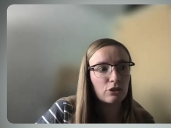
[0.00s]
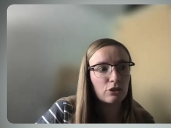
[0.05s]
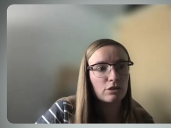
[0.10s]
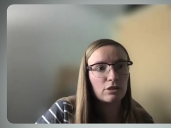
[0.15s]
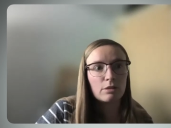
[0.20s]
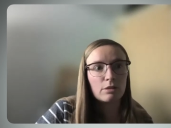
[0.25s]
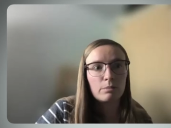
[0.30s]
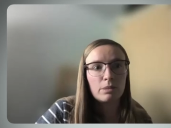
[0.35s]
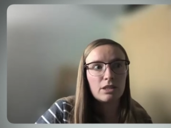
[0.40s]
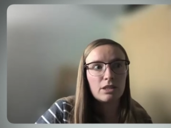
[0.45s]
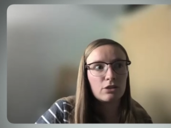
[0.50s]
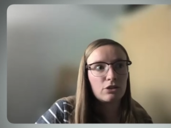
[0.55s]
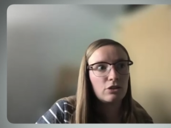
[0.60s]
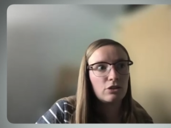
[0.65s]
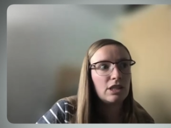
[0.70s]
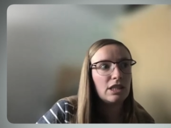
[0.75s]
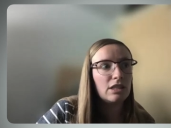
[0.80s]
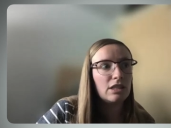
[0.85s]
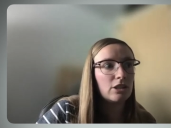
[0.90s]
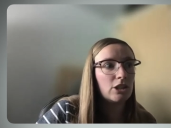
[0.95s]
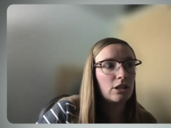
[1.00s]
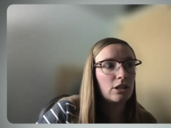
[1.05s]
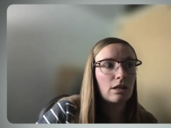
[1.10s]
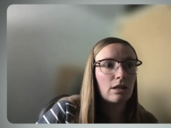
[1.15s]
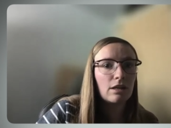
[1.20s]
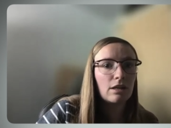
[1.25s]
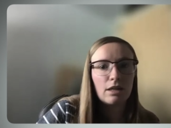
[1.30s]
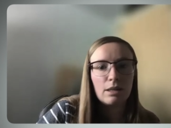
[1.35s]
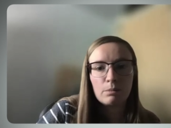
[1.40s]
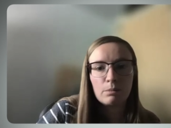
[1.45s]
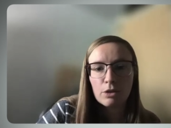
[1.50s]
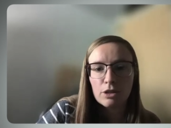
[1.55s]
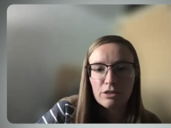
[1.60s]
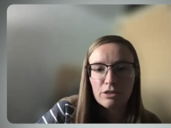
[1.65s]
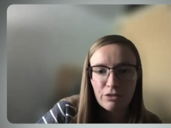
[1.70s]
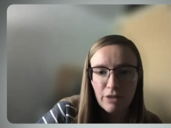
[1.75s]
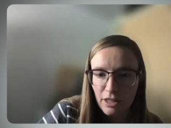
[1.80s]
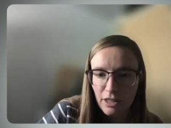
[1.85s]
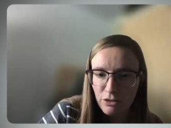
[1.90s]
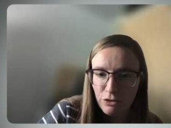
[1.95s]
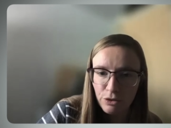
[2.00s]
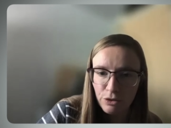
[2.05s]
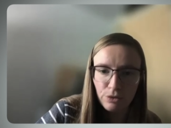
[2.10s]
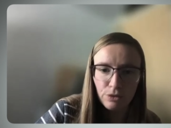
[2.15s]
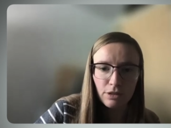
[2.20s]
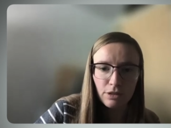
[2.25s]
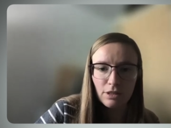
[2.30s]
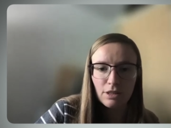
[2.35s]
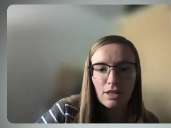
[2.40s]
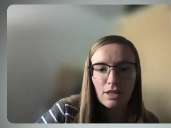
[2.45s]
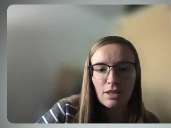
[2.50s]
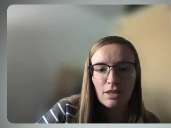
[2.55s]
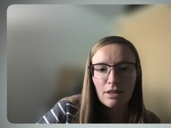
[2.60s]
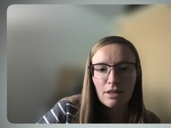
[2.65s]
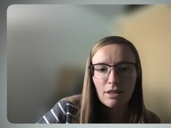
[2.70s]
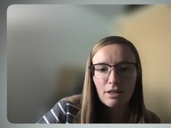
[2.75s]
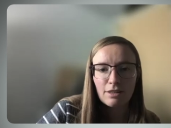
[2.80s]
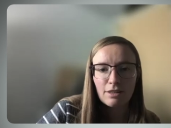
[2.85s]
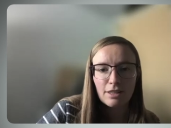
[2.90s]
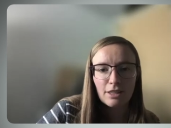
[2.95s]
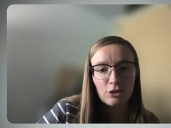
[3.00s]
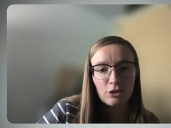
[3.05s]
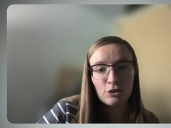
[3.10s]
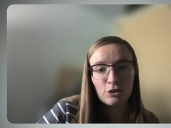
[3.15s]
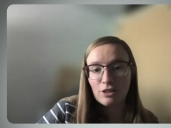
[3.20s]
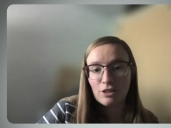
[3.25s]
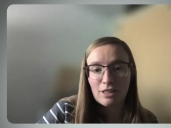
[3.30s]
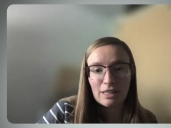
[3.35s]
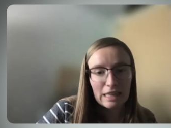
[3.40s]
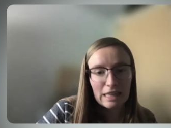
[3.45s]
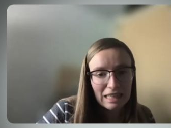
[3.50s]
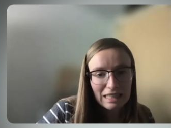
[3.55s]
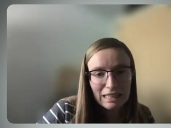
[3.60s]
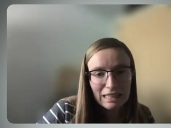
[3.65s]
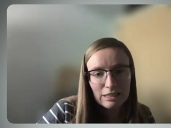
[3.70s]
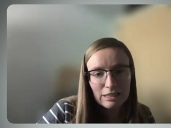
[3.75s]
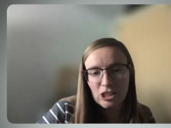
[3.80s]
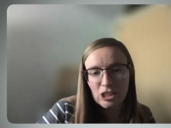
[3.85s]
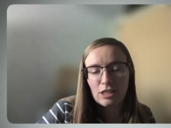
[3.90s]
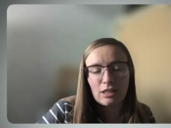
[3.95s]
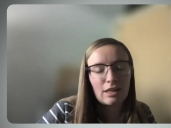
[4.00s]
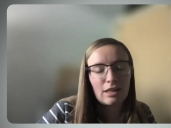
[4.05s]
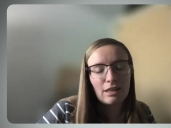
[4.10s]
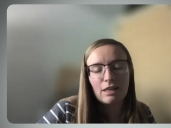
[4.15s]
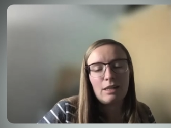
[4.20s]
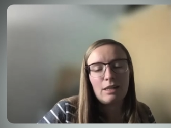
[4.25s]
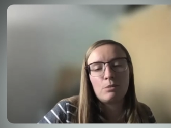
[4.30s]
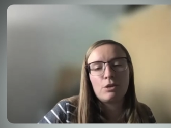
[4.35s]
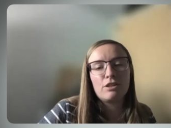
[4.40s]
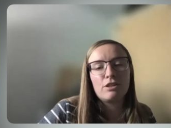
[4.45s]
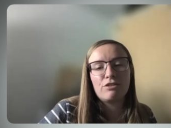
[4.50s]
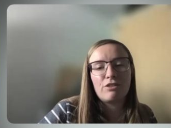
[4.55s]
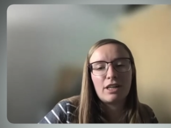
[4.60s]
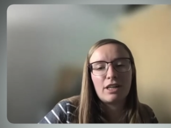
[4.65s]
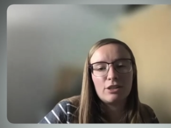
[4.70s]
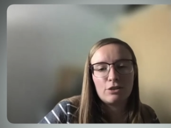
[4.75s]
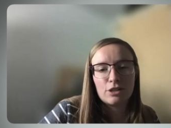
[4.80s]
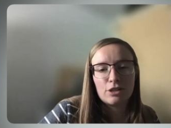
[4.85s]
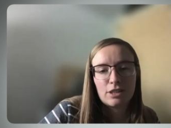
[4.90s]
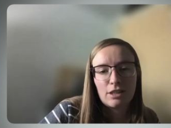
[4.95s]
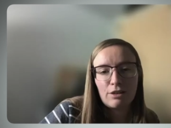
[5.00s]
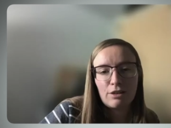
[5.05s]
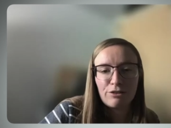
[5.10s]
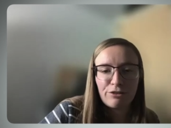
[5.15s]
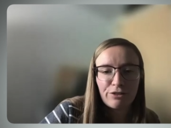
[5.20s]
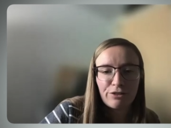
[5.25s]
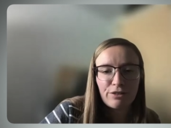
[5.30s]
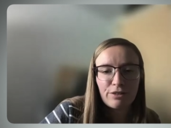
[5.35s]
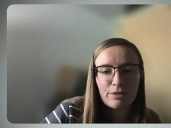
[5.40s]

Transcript: So it's not because you eat a genetically modified food that you're going to get genetically modified yourself.